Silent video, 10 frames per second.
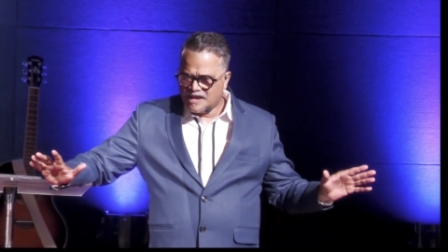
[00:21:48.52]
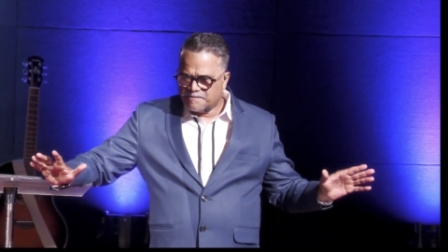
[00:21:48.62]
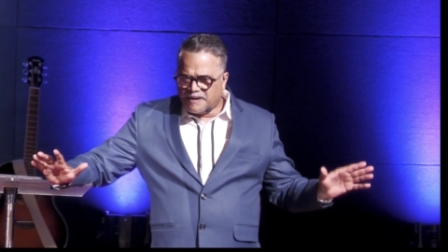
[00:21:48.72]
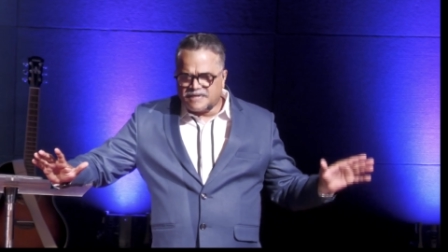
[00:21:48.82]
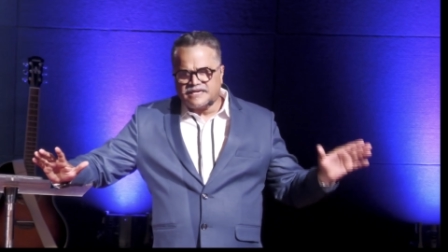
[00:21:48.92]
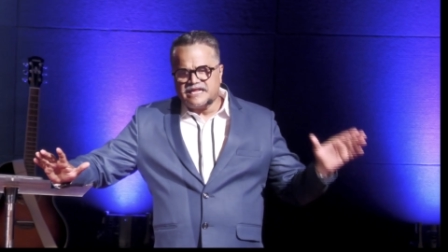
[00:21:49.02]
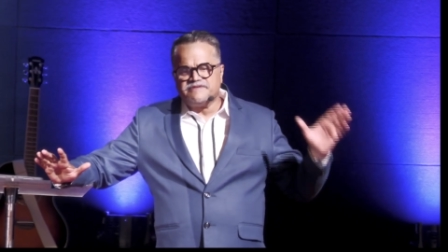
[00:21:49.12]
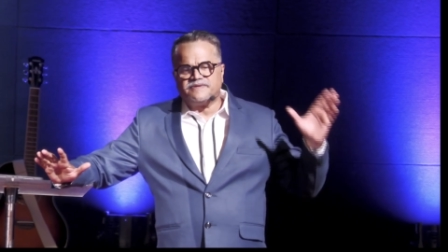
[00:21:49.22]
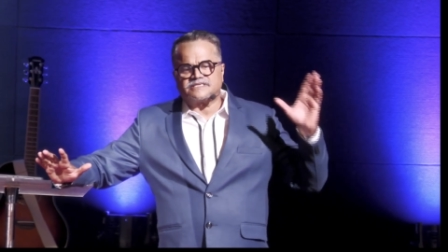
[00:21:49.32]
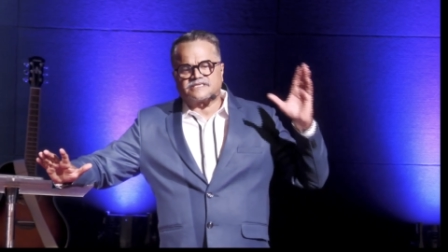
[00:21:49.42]
But he
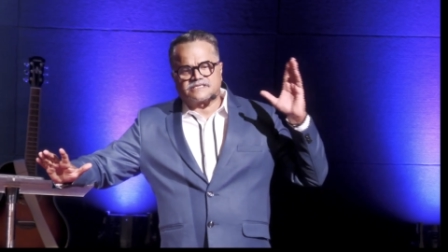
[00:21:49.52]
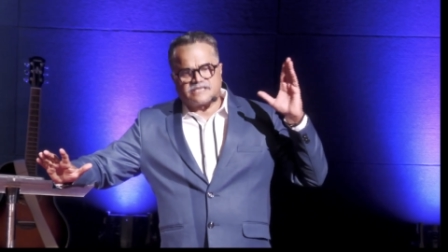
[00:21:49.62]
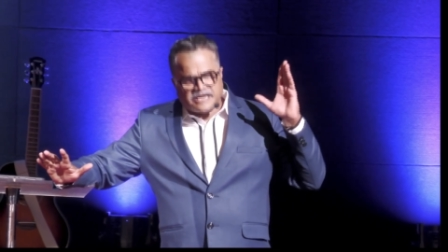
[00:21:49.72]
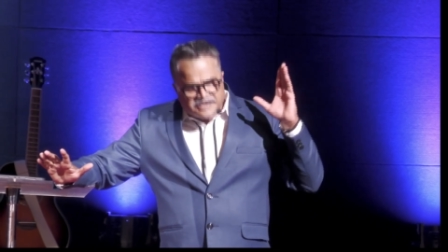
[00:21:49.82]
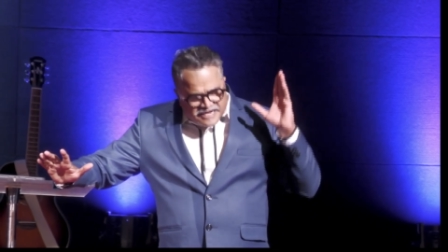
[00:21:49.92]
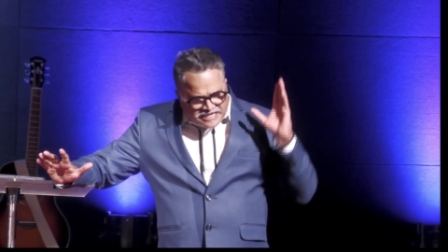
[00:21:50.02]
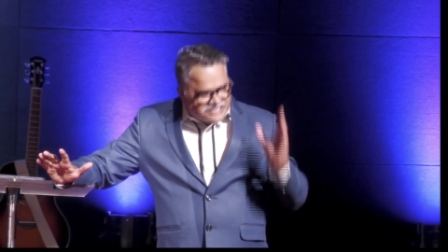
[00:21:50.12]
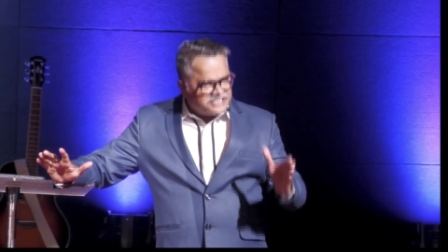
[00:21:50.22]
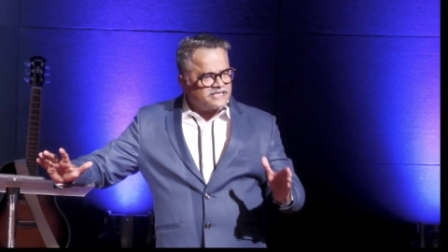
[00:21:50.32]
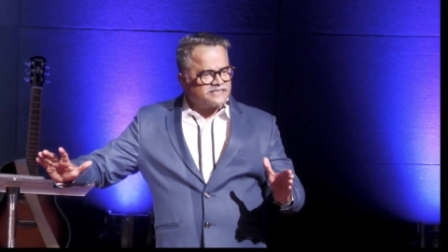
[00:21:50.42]
was
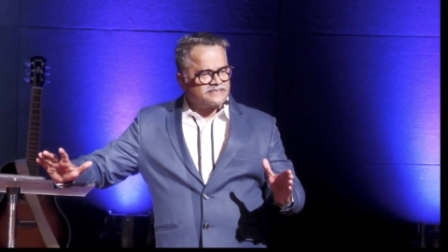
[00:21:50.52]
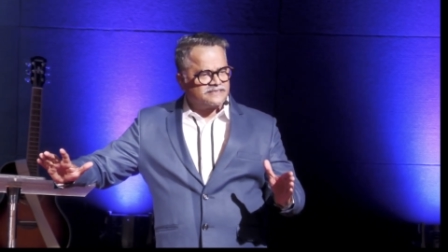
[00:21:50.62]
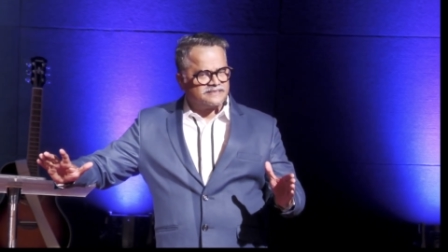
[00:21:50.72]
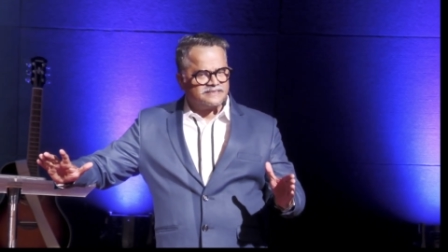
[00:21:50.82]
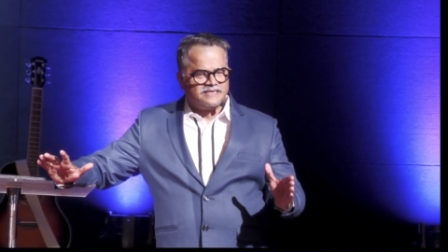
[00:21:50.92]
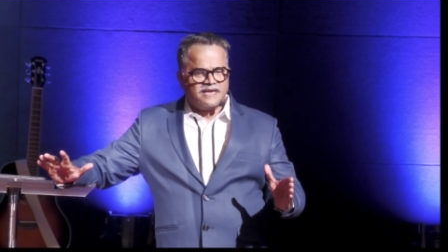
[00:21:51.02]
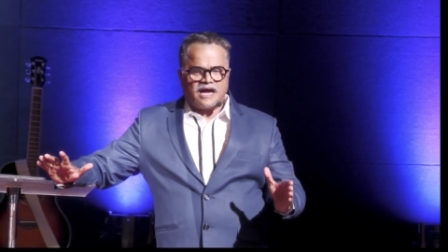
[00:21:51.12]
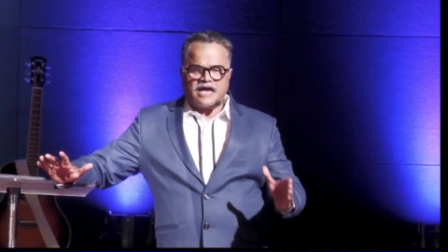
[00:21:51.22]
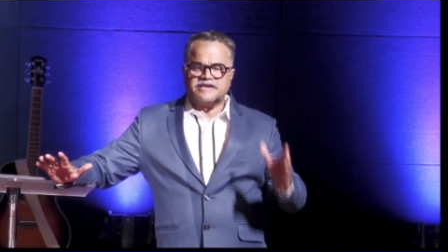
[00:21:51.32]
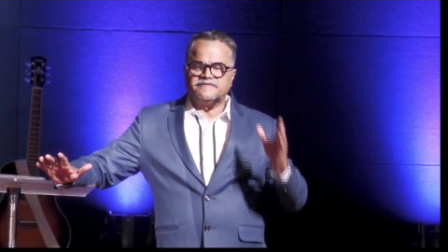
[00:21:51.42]
courageous
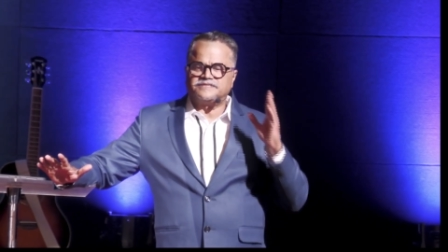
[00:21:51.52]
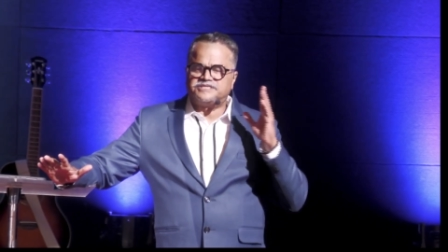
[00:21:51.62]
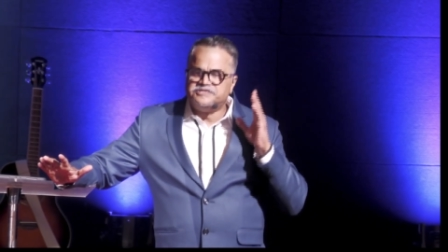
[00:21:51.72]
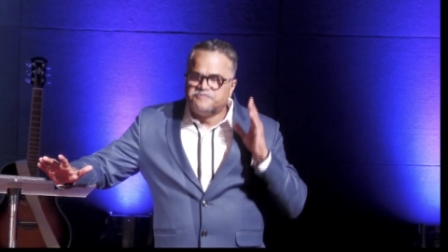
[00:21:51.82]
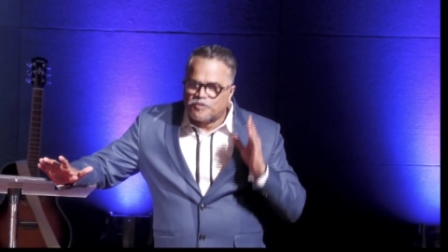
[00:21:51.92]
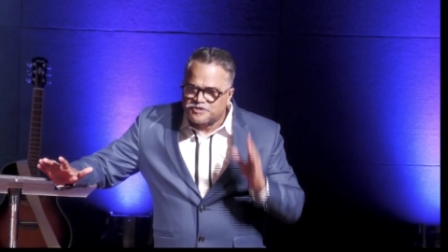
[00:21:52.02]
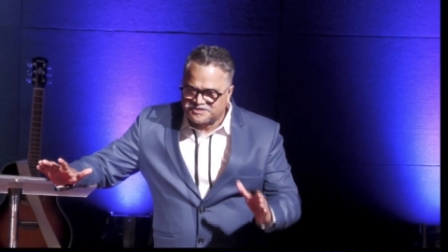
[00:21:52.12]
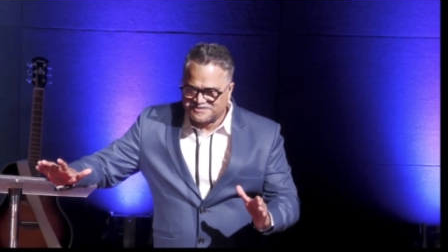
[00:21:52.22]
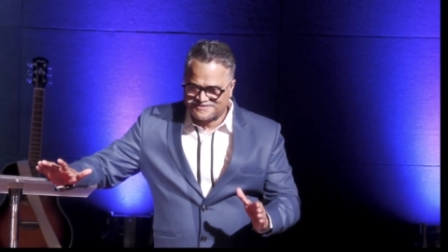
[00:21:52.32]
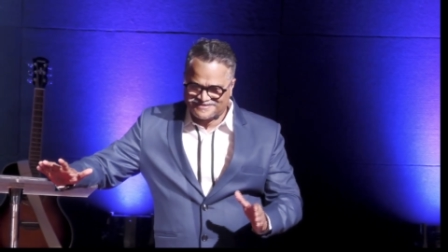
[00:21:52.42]
and he was devoted.